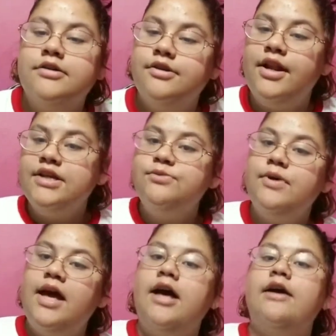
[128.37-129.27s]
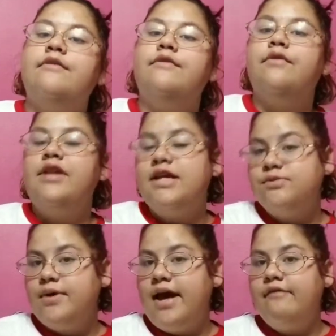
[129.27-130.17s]
So next we have
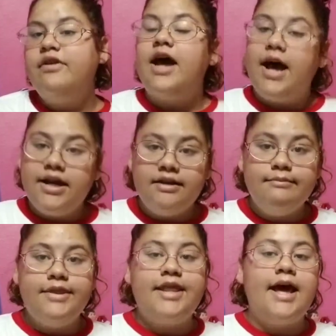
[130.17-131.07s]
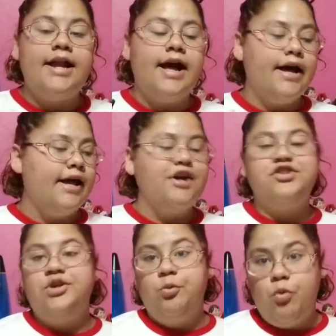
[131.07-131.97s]
an item that I
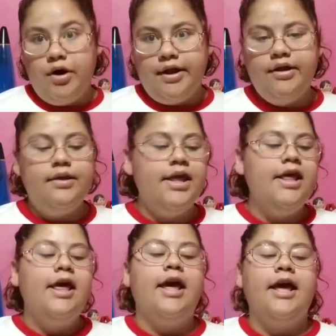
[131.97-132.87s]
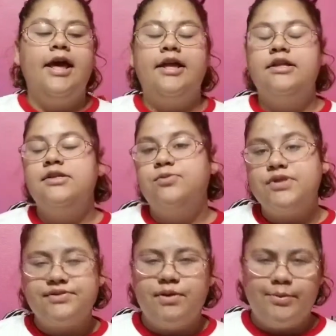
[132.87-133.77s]
actually won, and this
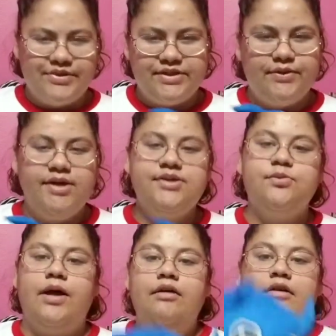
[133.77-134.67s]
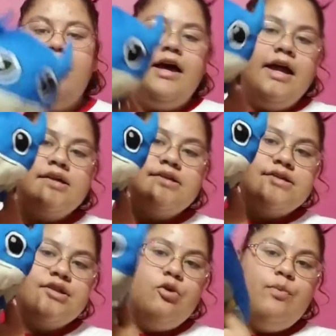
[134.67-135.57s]
was from Six Flags as well. And it's
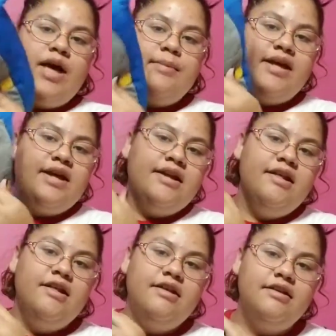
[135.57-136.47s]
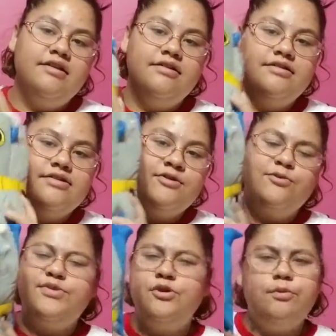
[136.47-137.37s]
this little Batman
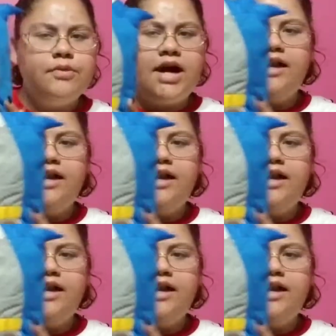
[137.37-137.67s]
Tsum Tsum